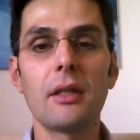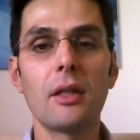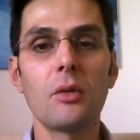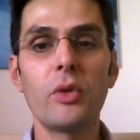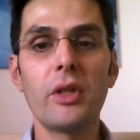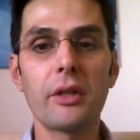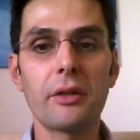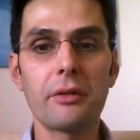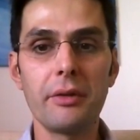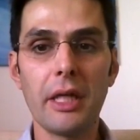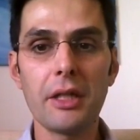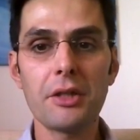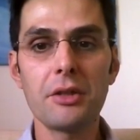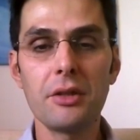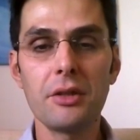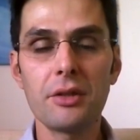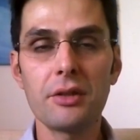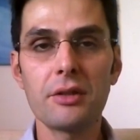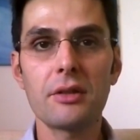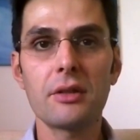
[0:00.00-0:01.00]
that we are
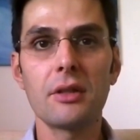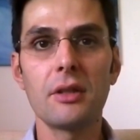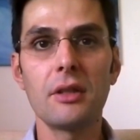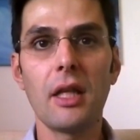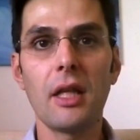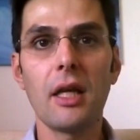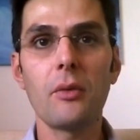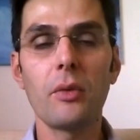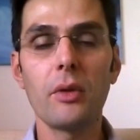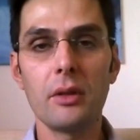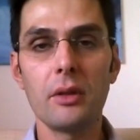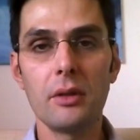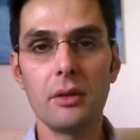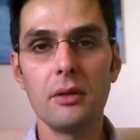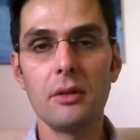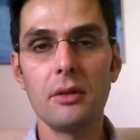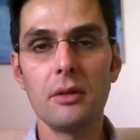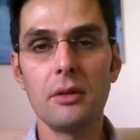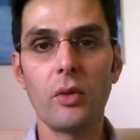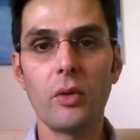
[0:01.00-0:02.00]
creationists in that way,
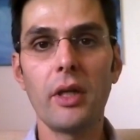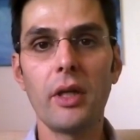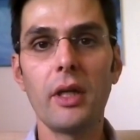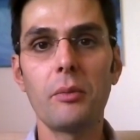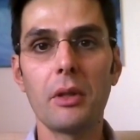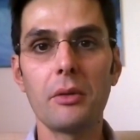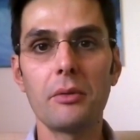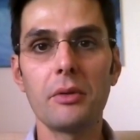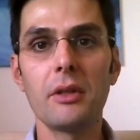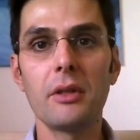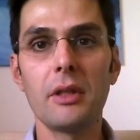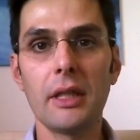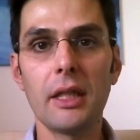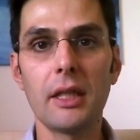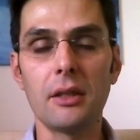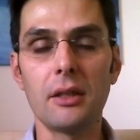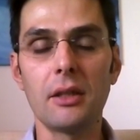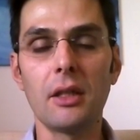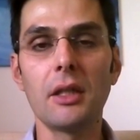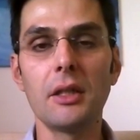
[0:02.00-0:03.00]
in this way. But
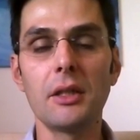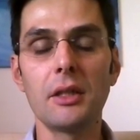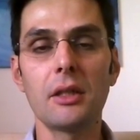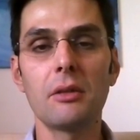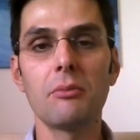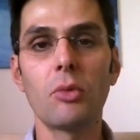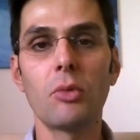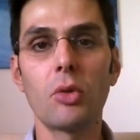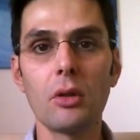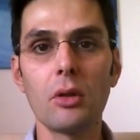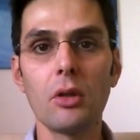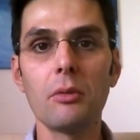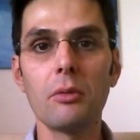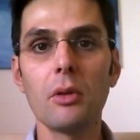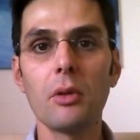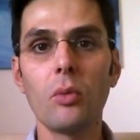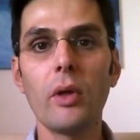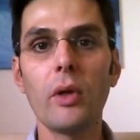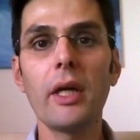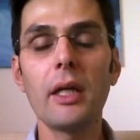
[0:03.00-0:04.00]
again, in a more
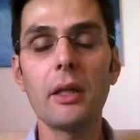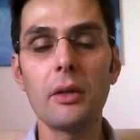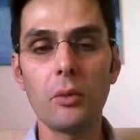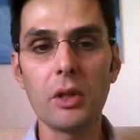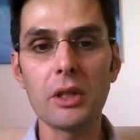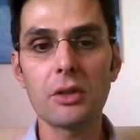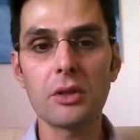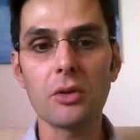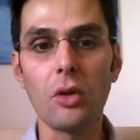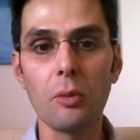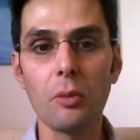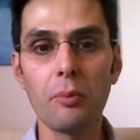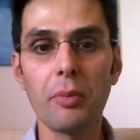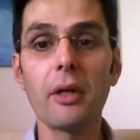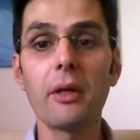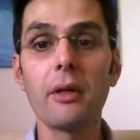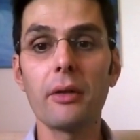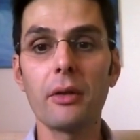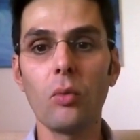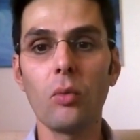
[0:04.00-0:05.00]
global way, it's all
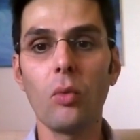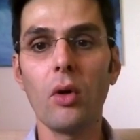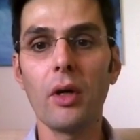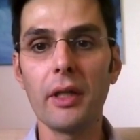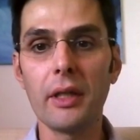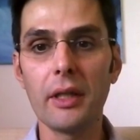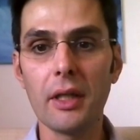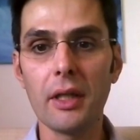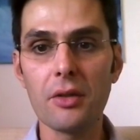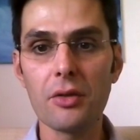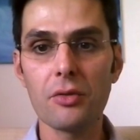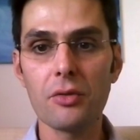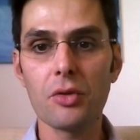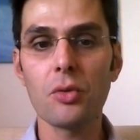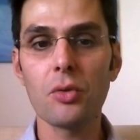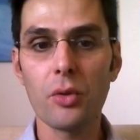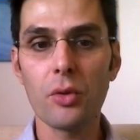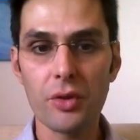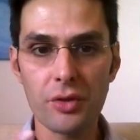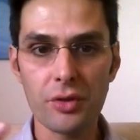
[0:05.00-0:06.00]
part of the one, and the
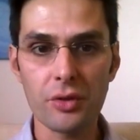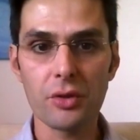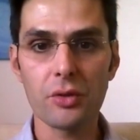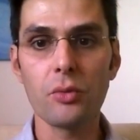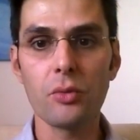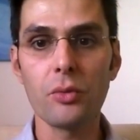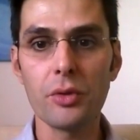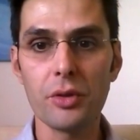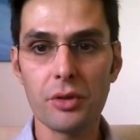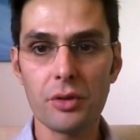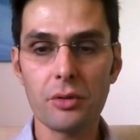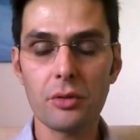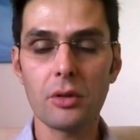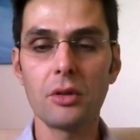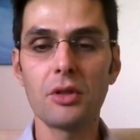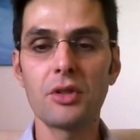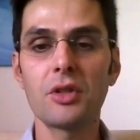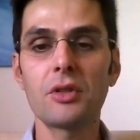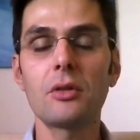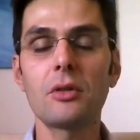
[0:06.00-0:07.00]
source is who's
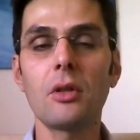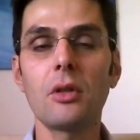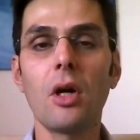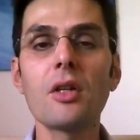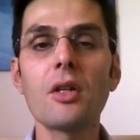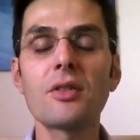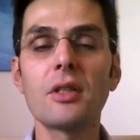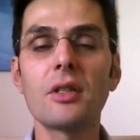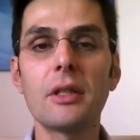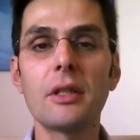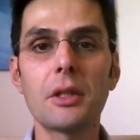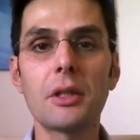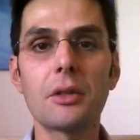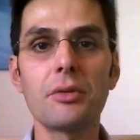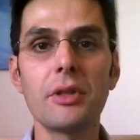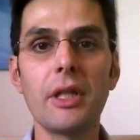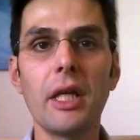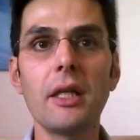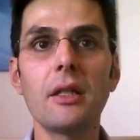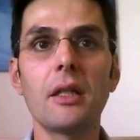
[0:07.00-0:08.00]
constantly
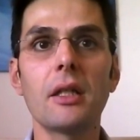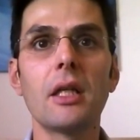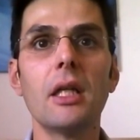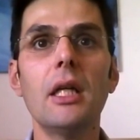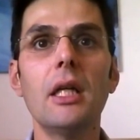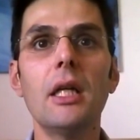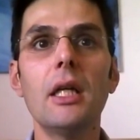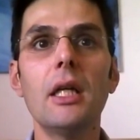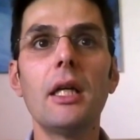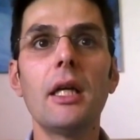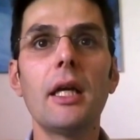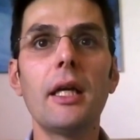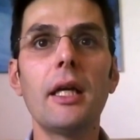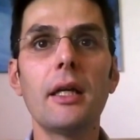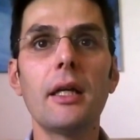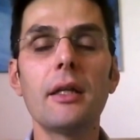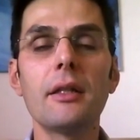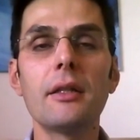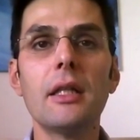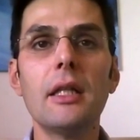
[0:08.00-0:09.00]
creating,
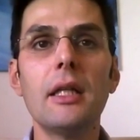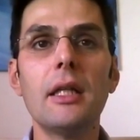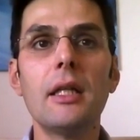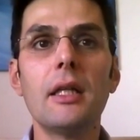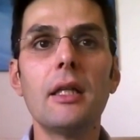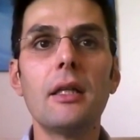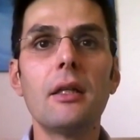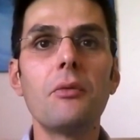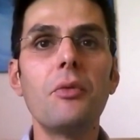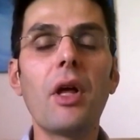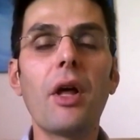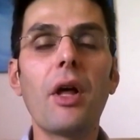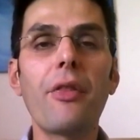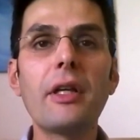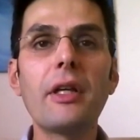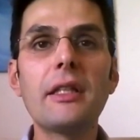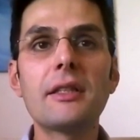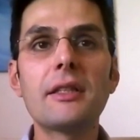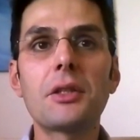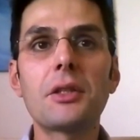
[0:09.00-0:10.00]
and
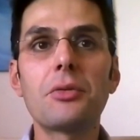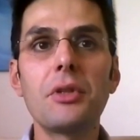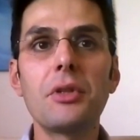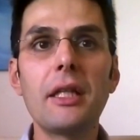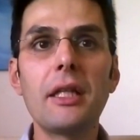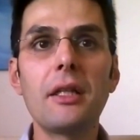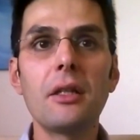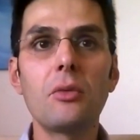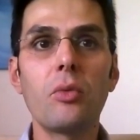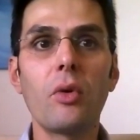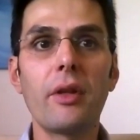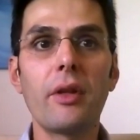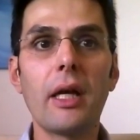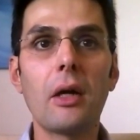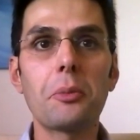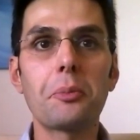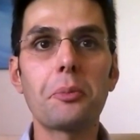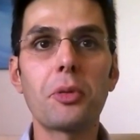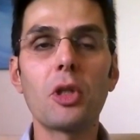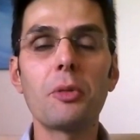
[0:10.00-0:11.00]
nothing is created
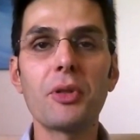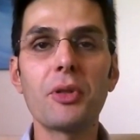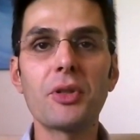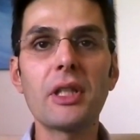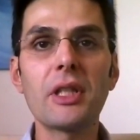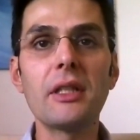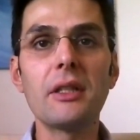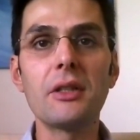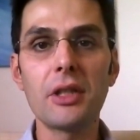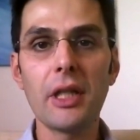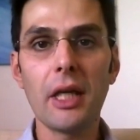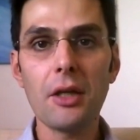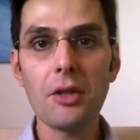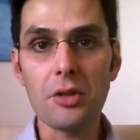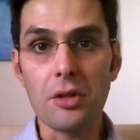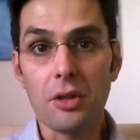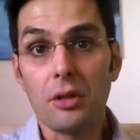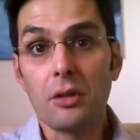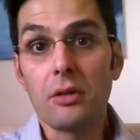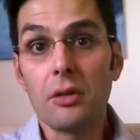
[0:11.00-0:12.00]
without purpose and
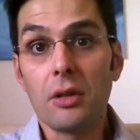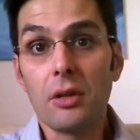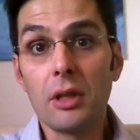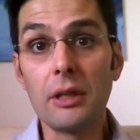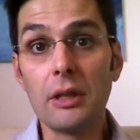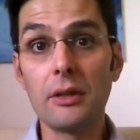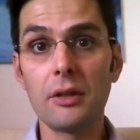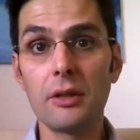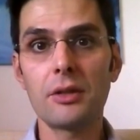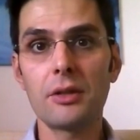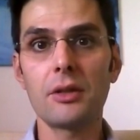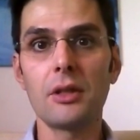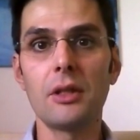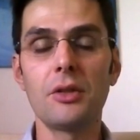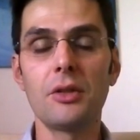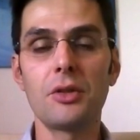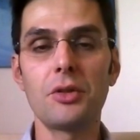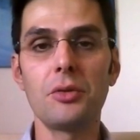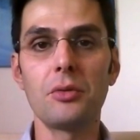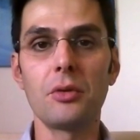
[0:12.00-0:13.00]
intention in
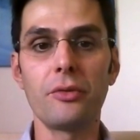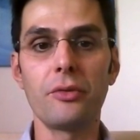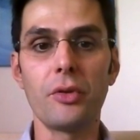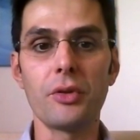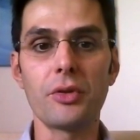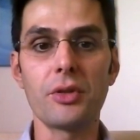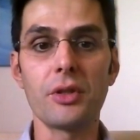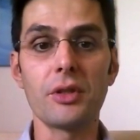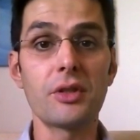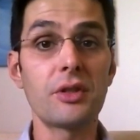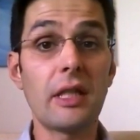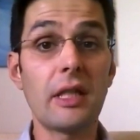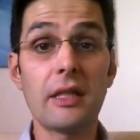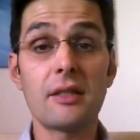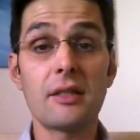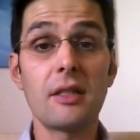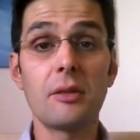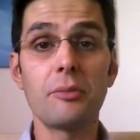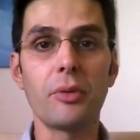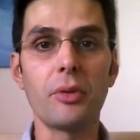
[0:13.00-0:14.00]
this universe. It's that
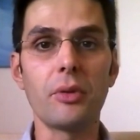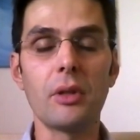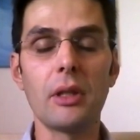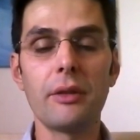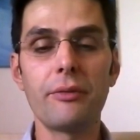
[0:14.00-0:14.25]
simple.